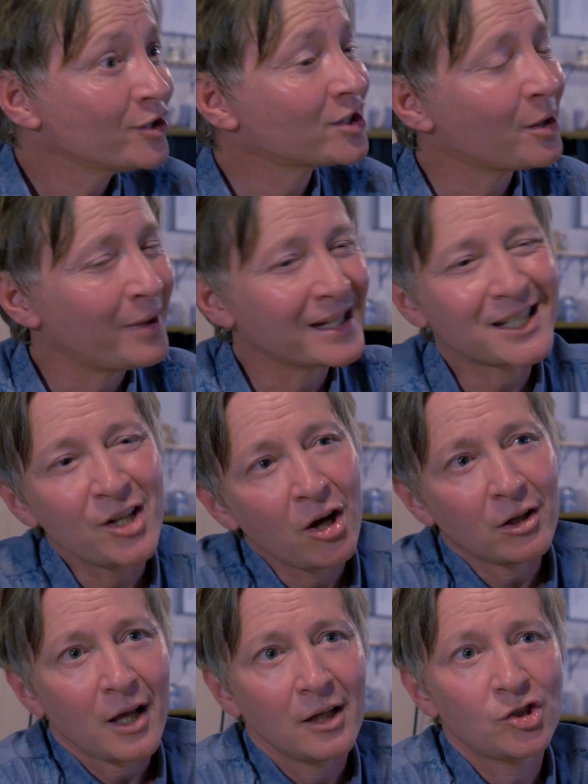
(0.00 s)
So it's
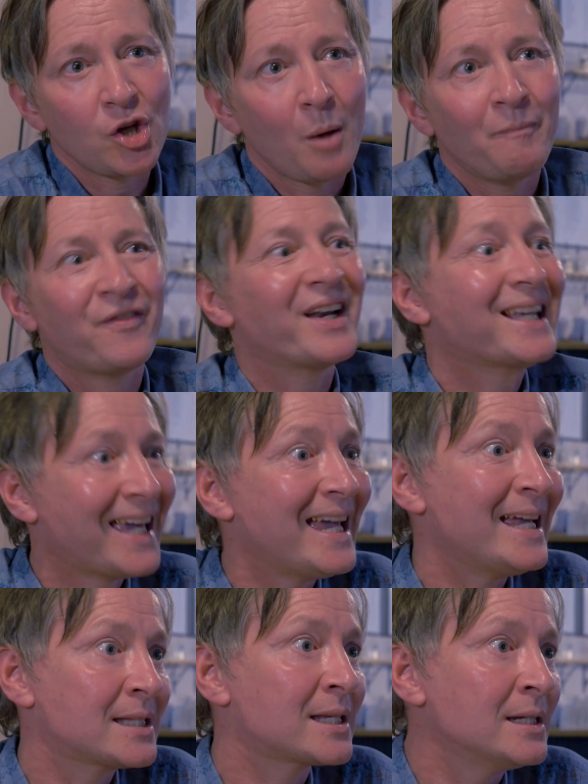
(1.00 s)
not a job for a
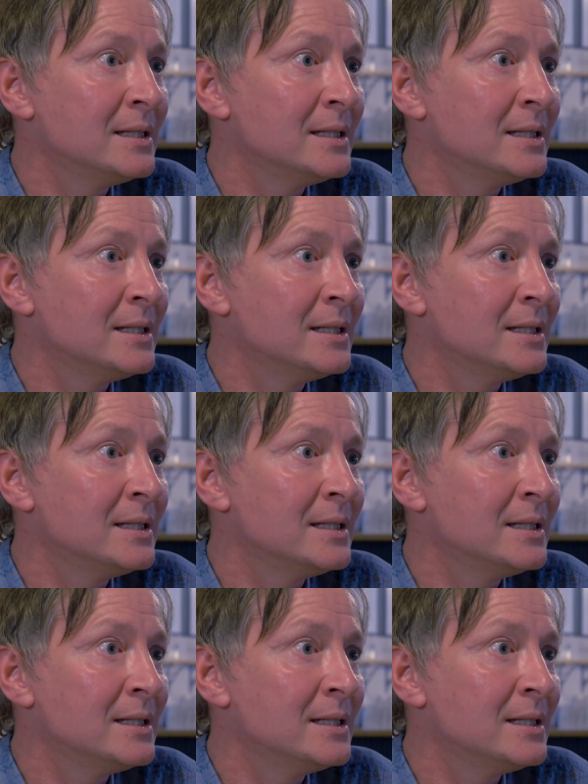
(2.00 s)
kid.